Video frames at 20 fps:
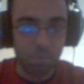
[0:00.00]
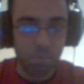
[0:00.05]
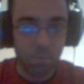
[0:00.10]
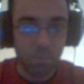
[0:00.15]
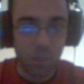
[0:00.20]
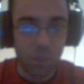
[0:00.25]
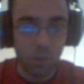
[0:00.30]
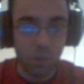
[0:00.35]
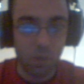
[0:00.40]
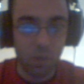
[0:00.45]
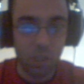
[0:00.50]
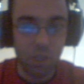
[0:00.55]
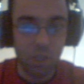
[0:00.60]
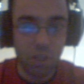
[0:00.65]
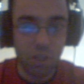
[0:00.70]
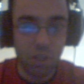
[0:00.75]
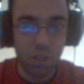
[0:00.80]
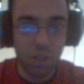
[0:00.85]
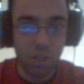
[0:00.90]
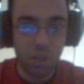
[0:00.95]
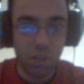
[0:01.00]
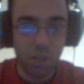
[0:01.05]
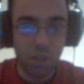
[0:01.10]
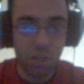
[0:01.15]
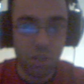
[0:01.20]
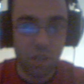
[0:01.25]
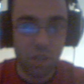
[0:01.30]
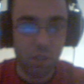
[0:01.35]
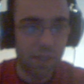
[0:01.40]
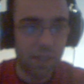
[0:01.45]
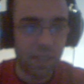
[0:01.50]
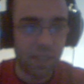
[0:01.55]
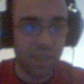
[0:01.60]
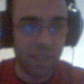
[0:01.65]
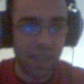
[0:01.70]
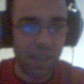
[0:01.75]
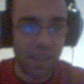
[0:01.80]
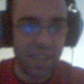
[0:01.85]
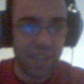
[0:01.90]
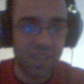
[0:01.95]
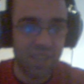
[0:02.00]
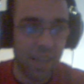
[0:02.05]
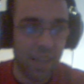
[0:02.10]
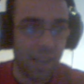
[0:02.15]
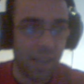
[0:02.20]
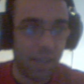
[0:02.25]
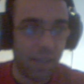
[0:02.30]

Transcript: And you can look up anything that I say.